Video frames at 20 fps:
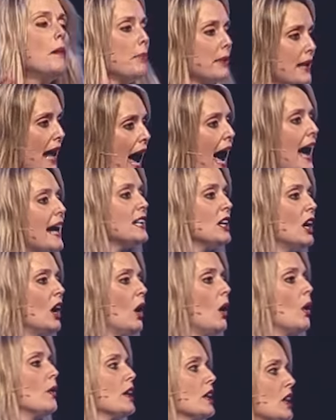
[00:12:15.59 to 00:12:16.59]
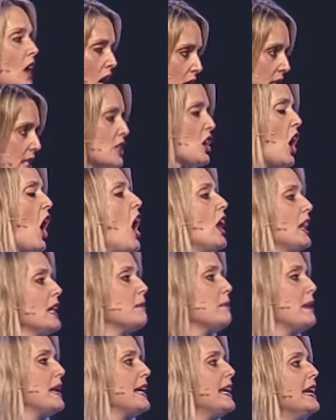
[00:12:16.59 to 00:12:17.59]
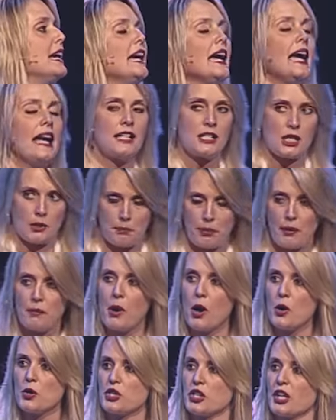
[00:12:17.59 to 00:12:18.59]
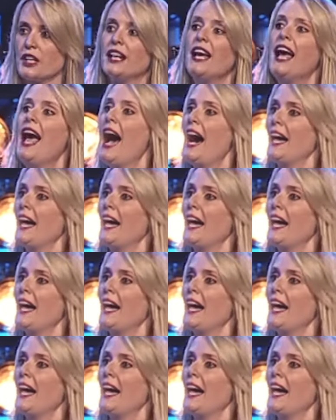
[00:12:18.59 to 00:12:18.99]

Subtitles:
But I know that God is calling me into promotion.